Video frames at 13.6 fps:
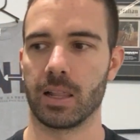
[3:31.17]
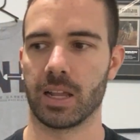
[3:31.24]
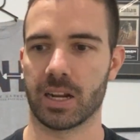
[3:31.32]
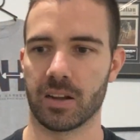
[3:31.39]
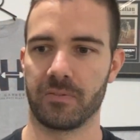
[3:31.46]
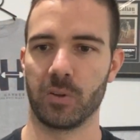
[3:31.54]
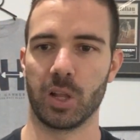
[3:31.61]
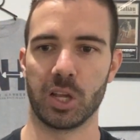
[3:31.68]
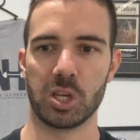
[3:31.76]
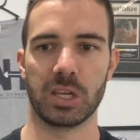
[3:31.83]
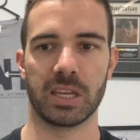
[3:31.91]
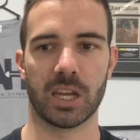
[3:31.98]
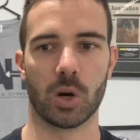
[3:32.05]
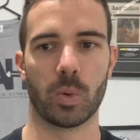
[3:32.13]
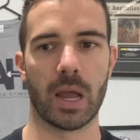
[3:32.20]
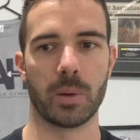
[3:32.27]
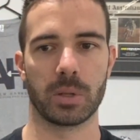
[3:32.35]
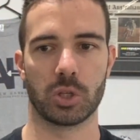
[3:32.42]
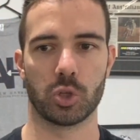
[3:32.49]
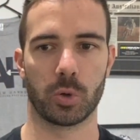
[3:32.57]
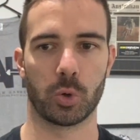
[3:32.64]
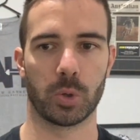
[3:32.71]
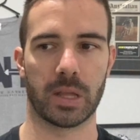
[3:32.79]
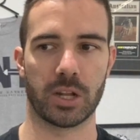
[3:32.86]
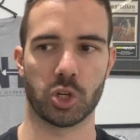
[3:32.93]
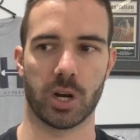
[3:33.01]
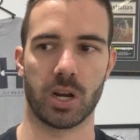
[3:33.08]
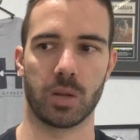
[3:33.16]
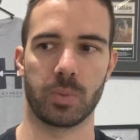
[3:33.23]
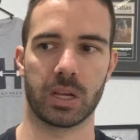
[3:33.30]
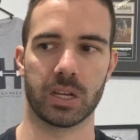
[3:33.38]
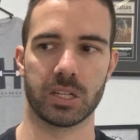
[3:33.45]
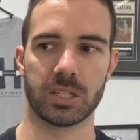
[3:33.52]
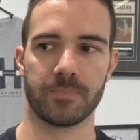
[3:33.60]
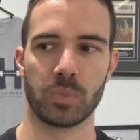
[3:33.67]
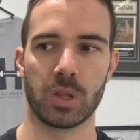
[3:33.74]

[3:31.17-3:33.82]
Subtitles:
Like I feel like you can get away with doing all that training because